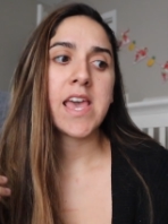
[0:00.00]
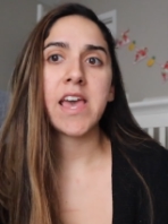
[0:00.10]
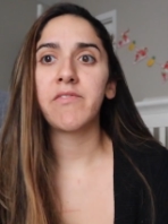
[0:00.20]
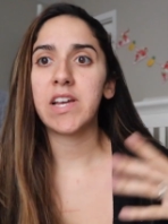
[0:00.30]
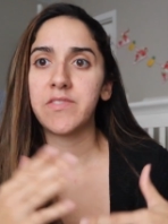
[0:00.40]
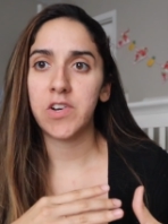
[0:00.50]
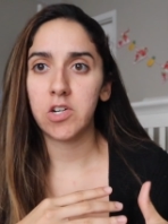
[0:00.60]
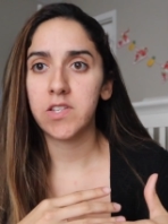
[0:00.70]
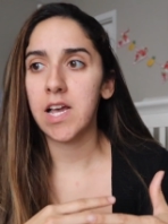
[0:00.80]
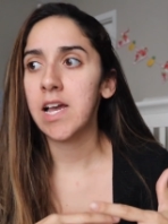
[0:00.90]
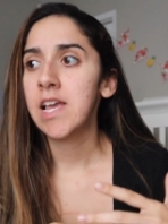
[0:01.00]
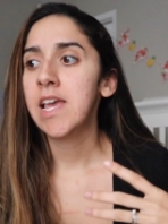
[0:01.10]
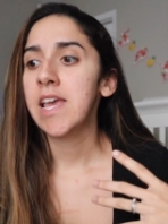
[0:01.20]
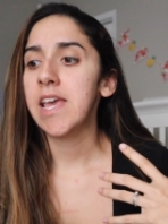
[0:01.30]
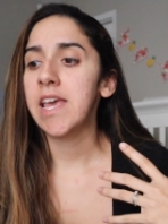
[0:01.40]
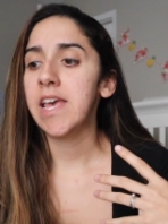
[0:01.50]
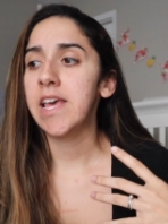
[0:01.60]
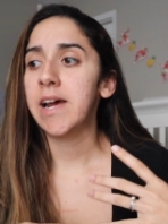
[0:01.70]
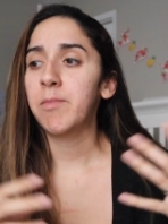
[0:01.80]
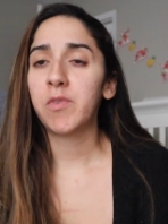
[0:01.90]
and vice versa.
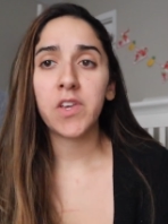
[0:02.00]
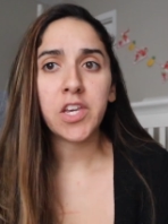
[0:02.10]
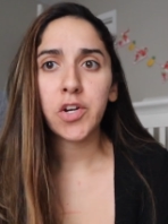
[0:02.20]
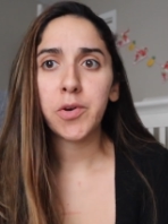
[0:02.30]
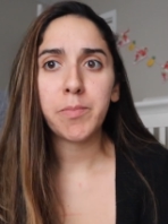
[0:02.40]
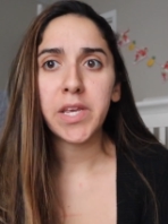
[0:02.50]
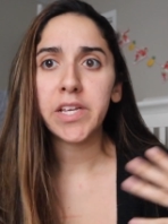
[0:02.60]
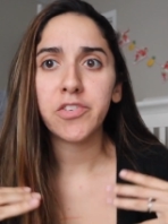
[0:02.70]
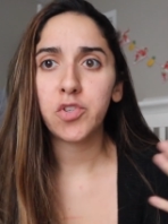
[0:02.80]
And I'm over here being